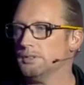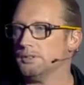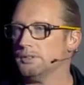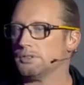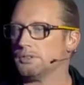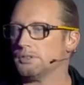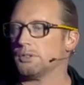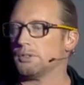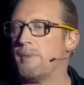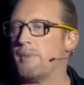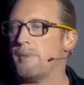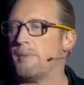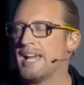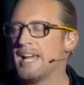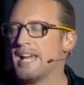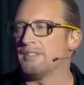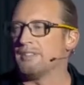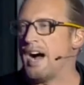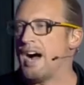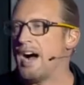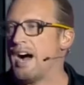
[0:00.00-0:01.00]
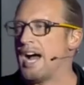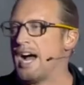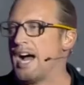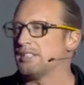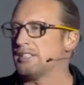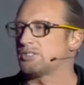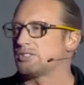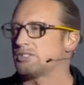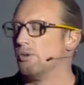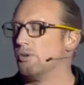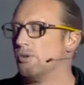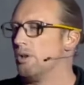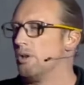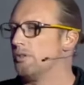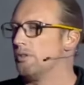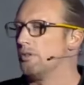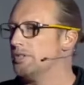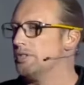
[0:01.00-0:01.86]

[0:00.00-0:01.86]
So my advice to all of